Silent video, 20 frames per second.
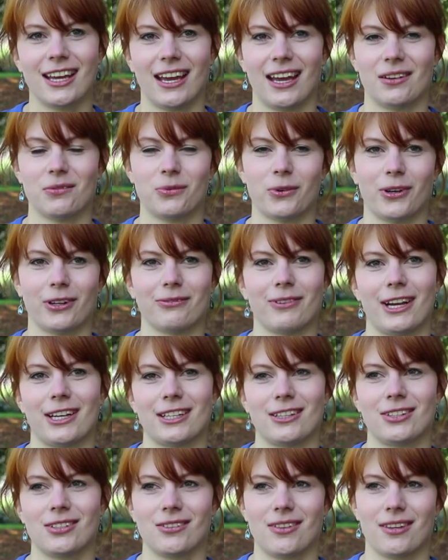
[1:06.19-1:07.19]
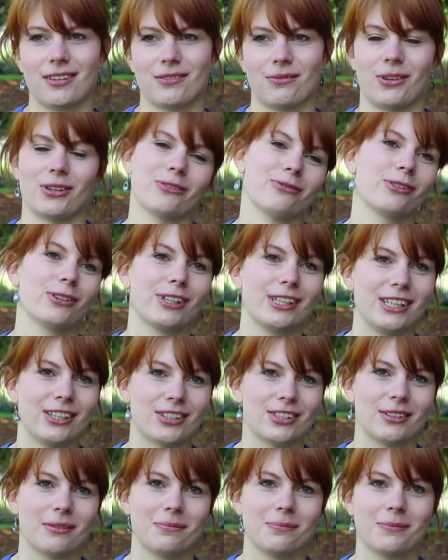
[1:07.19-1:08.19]
And we're invited to this wonderful
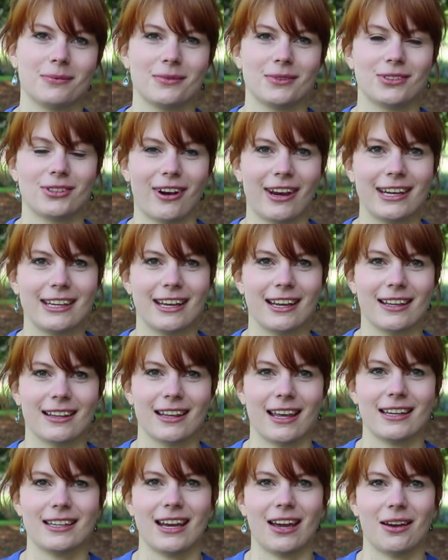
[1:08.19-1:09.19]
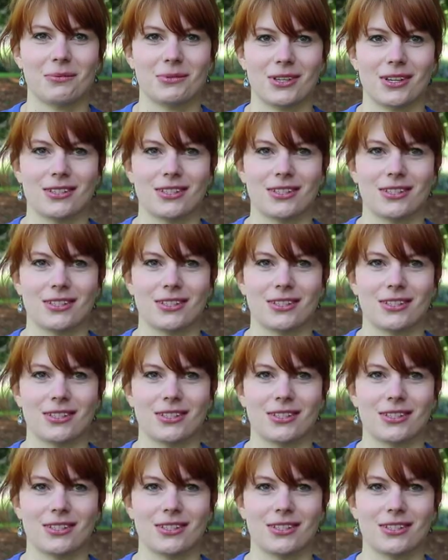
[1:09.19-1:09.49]
leadership training that helps